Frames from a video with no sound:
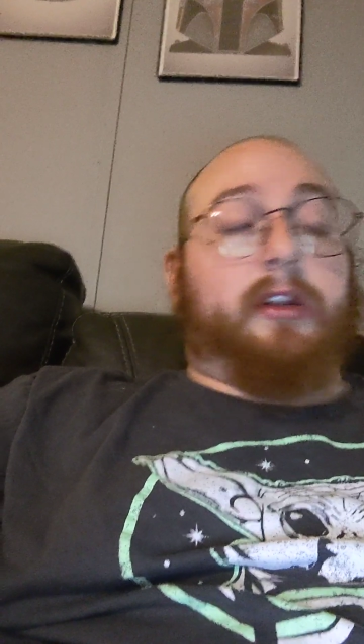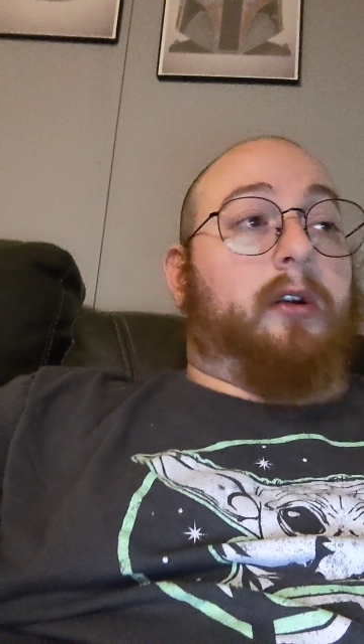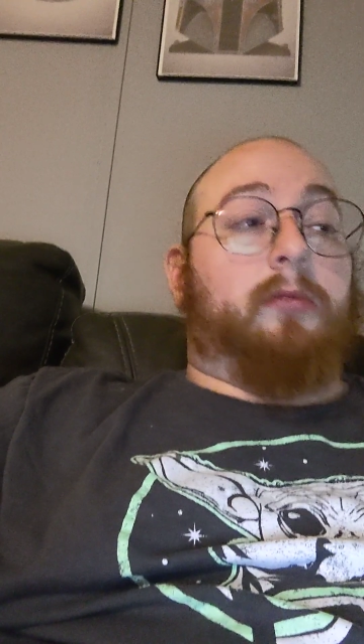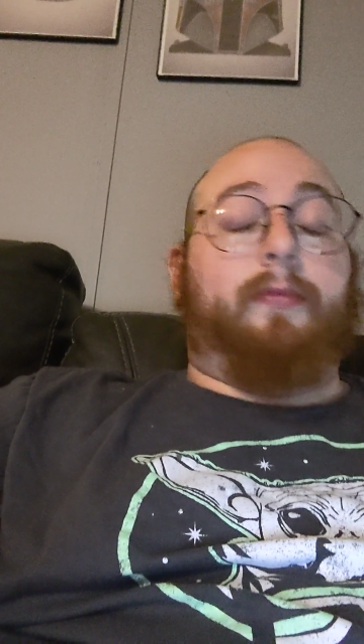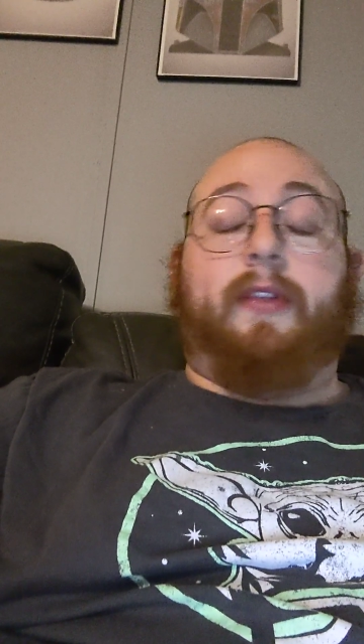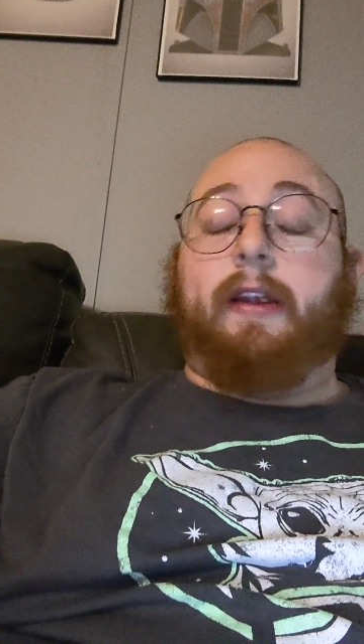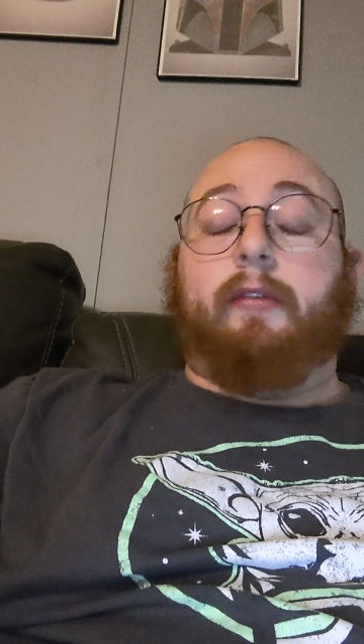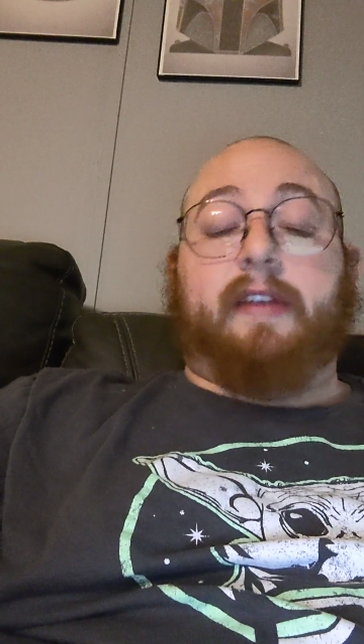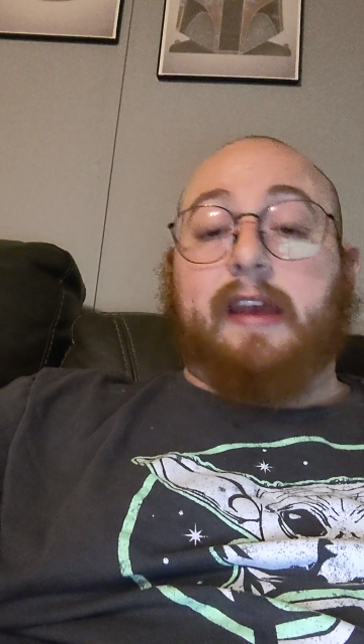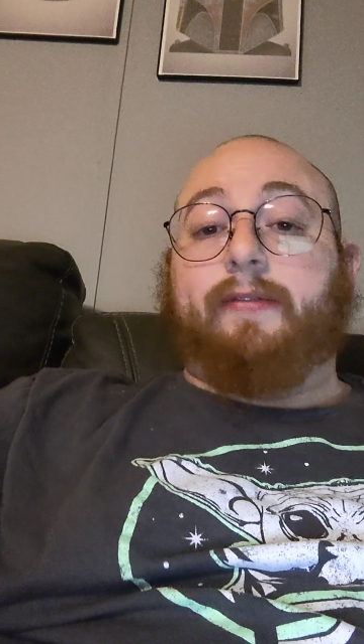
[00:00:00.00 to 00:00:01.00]
they're
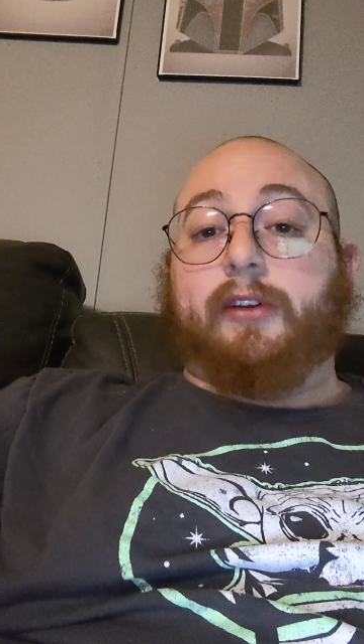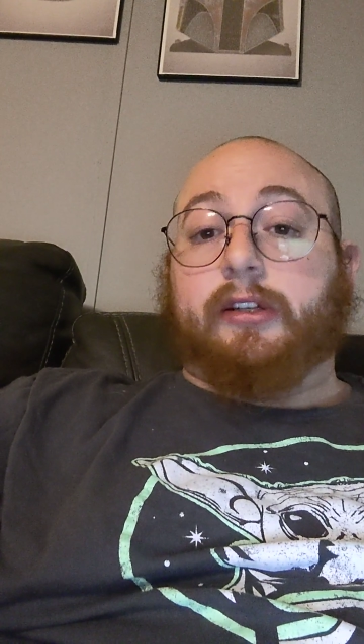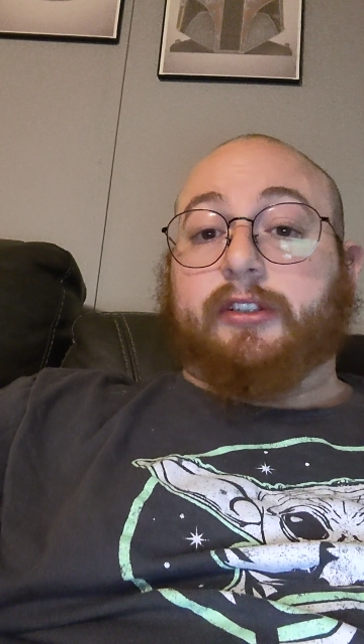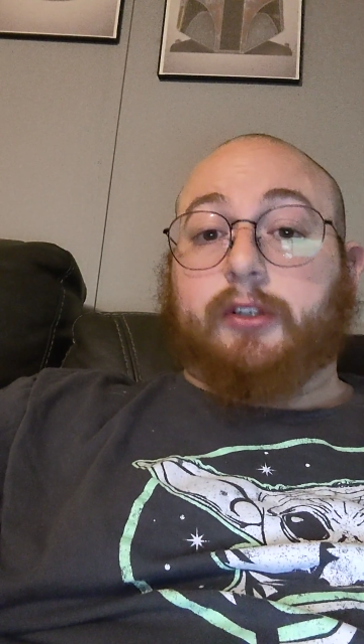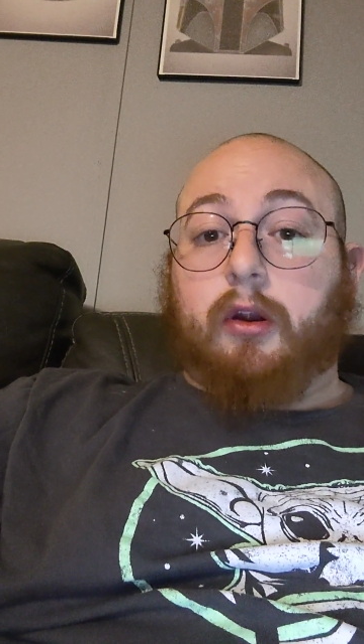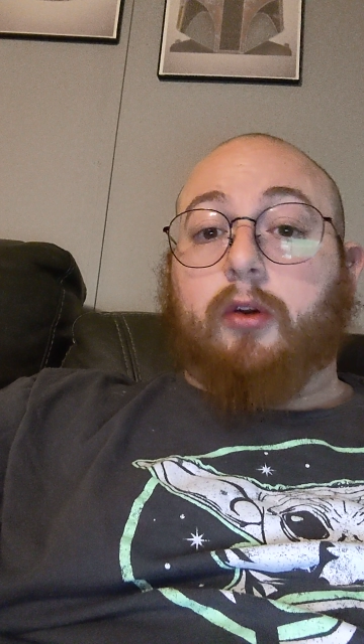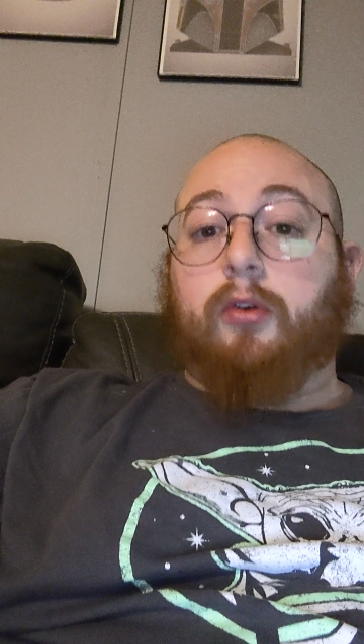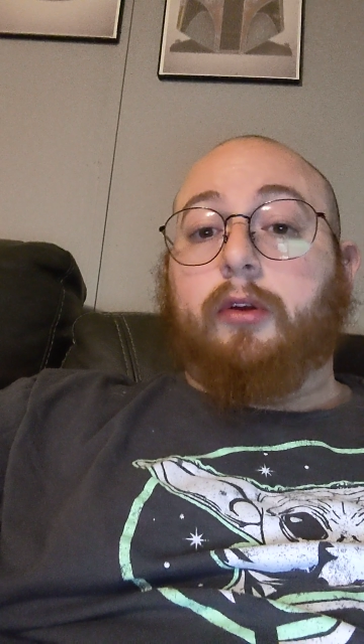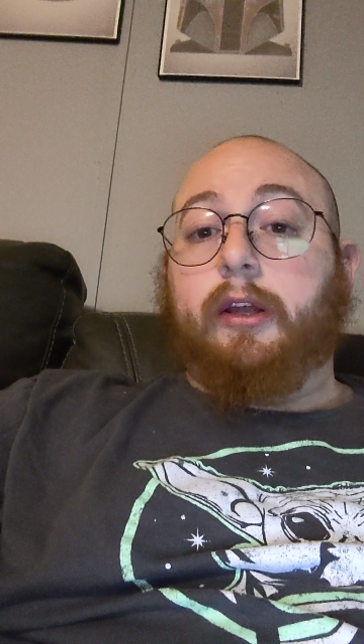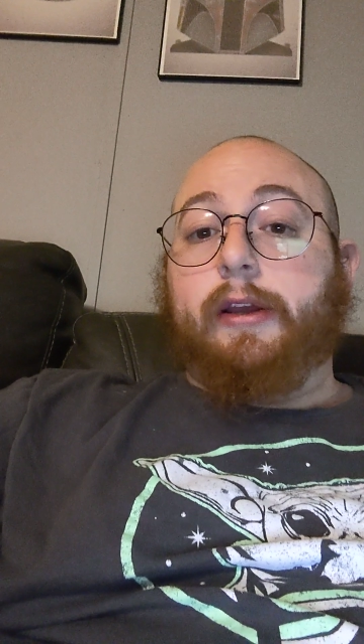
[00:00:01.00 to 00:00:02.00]
definitely going to struggle